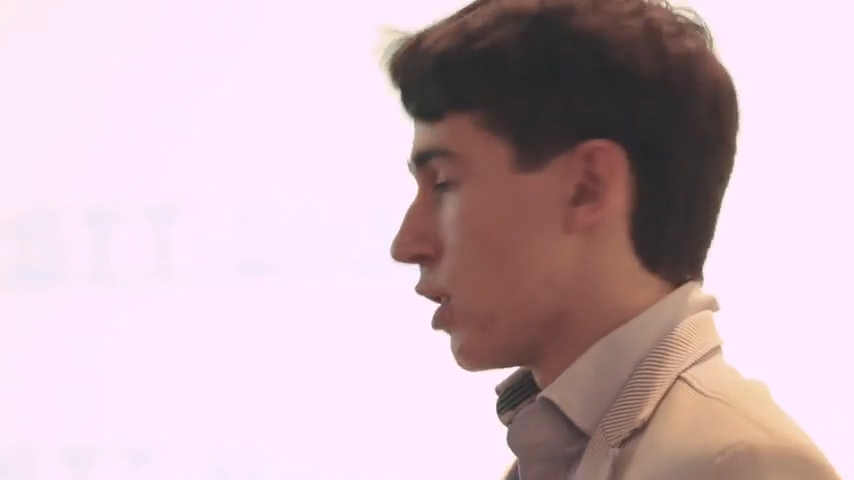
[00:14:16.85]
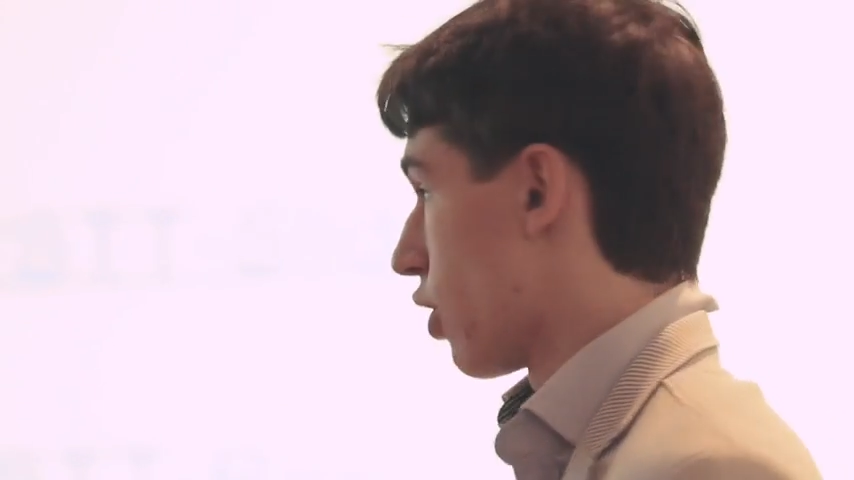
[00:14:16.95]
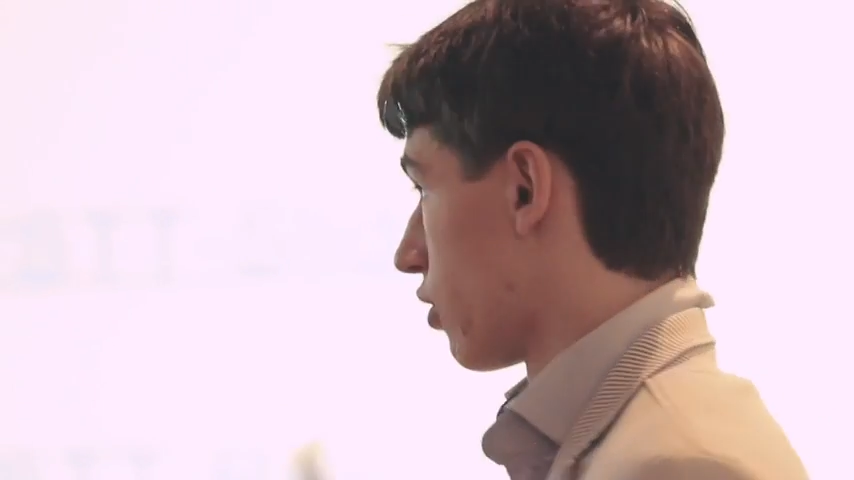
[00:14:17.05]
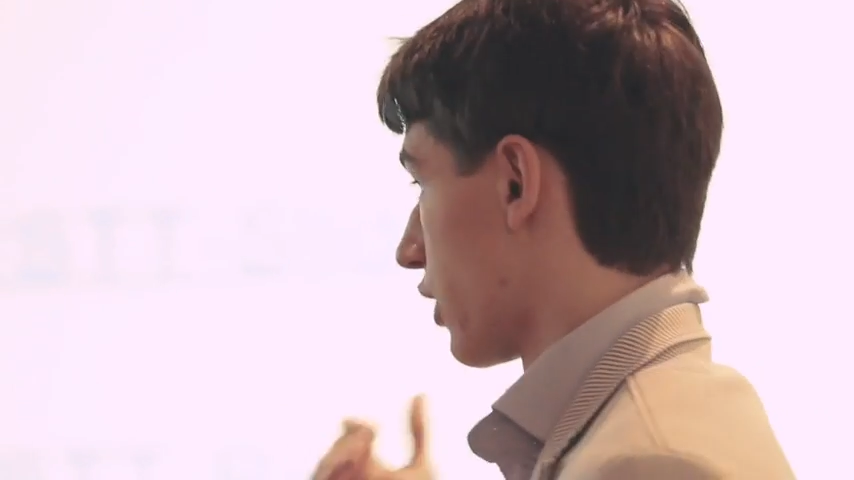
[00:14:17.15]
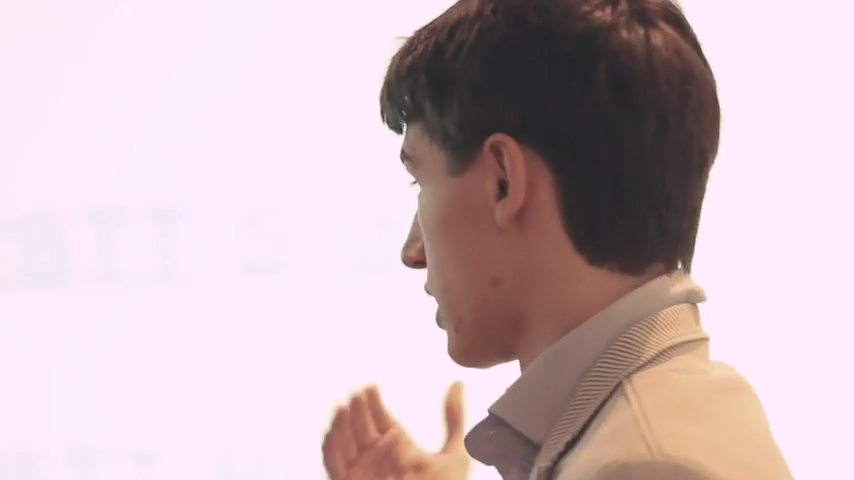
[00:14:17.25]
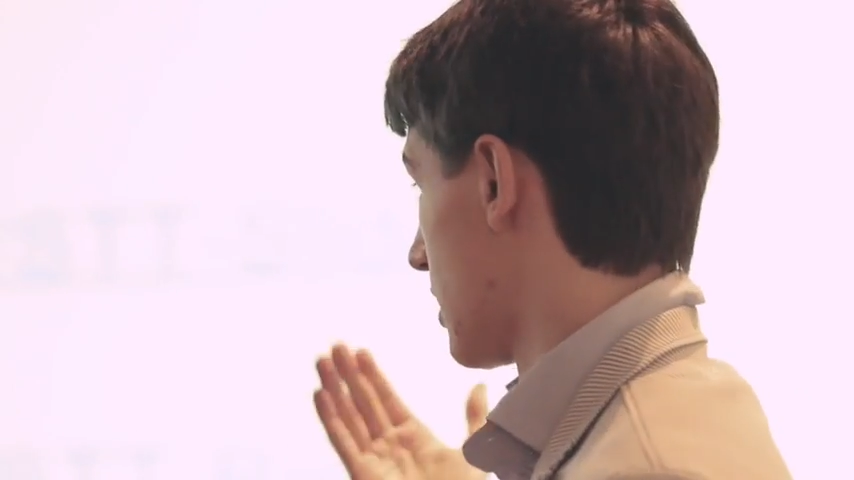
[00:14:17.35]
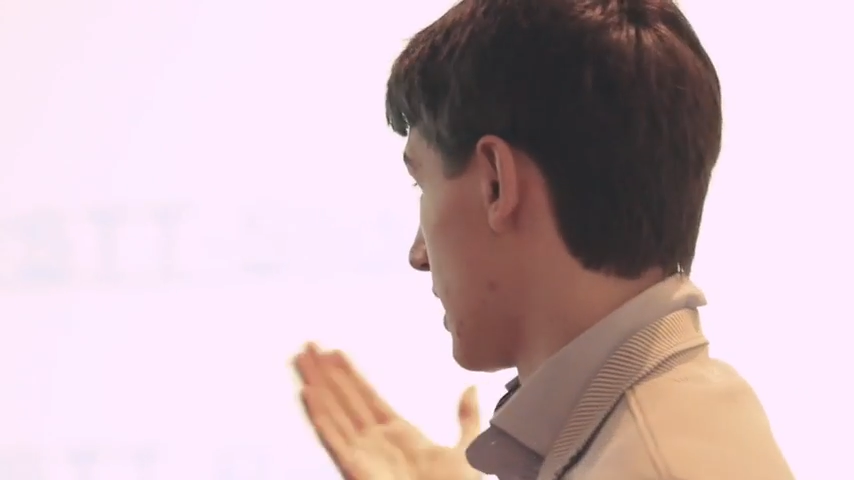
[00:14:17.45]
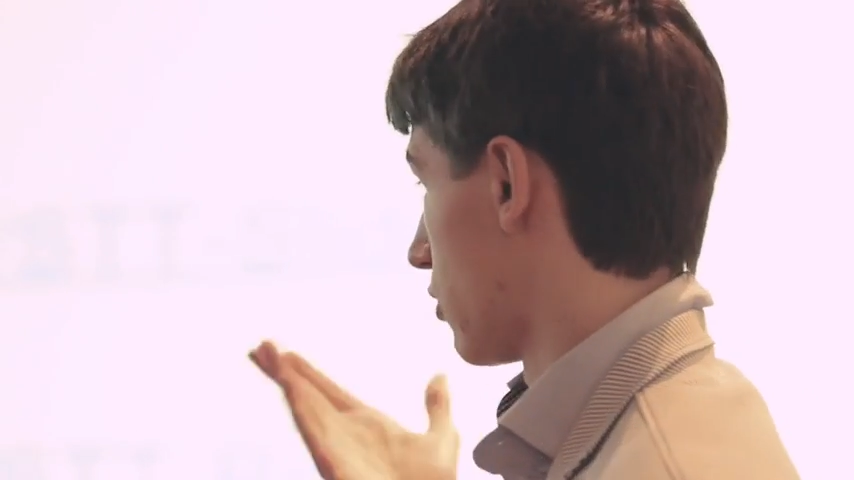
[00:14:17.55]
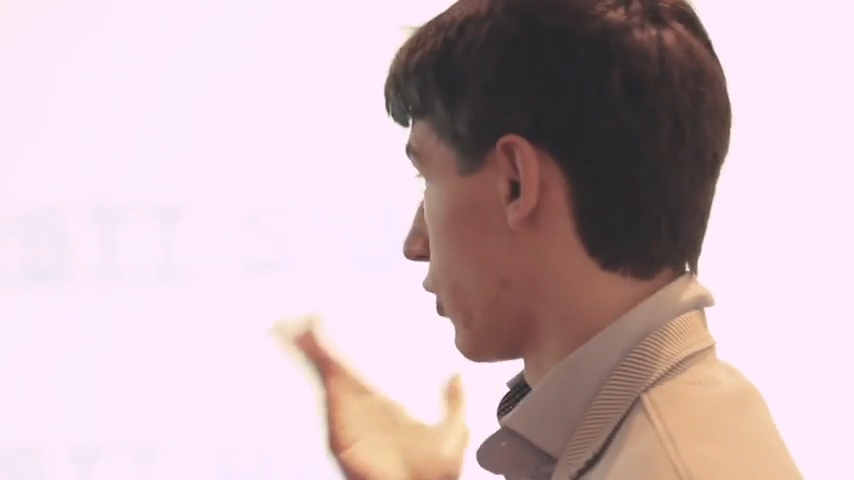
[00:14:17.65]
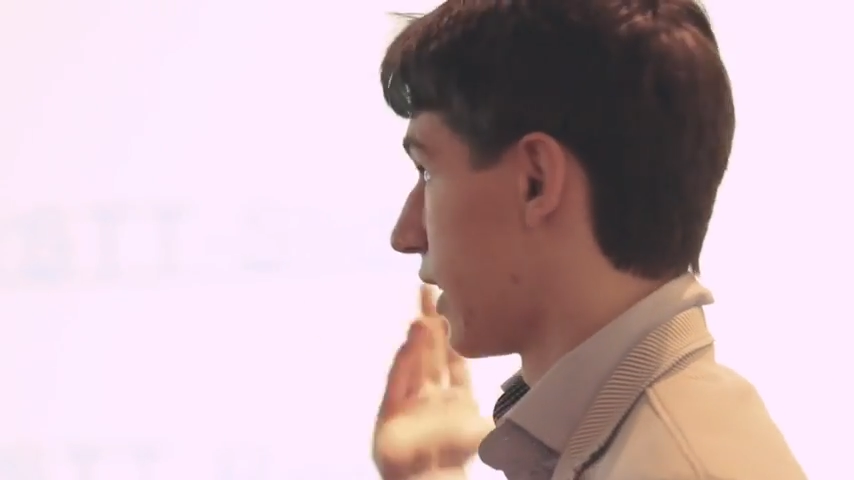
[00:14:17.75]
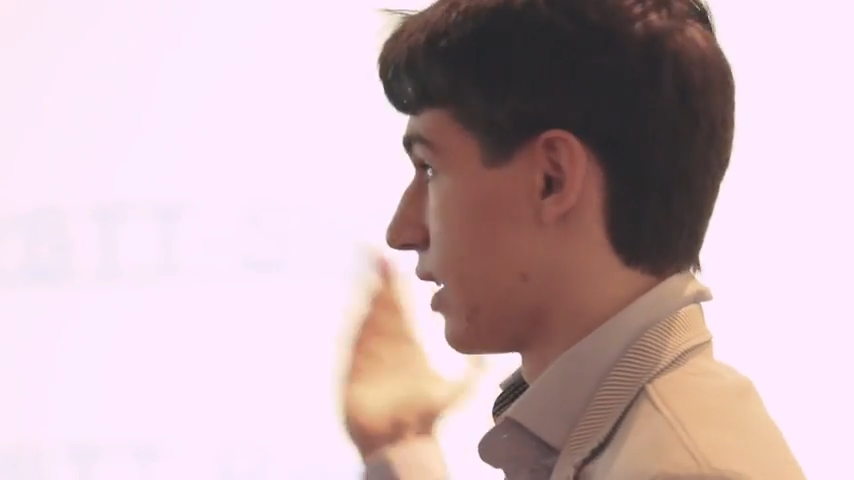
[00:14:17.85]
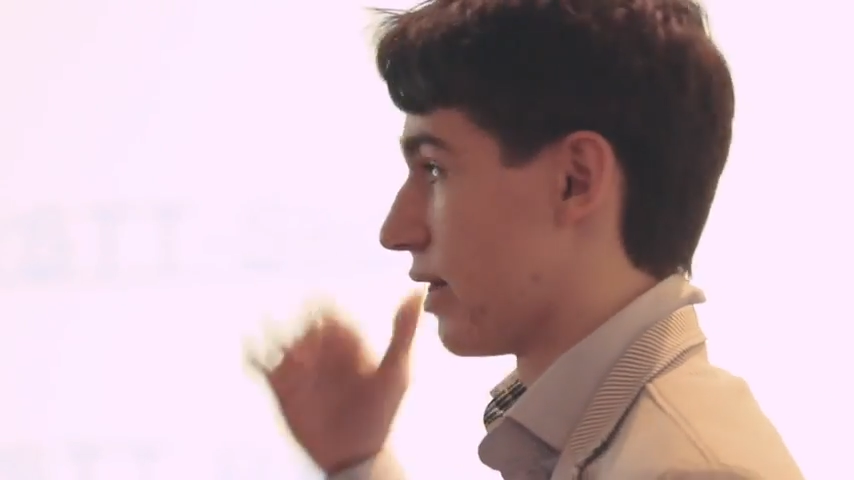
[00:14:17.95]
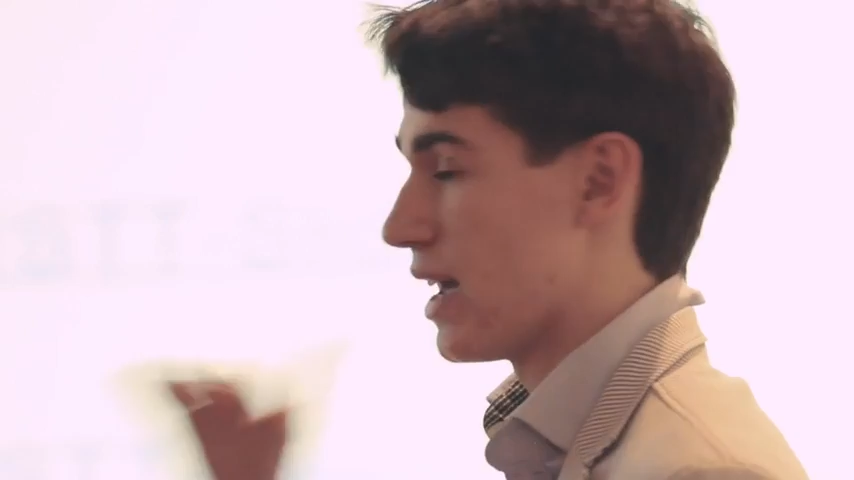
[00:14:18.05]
The only reason that's ranking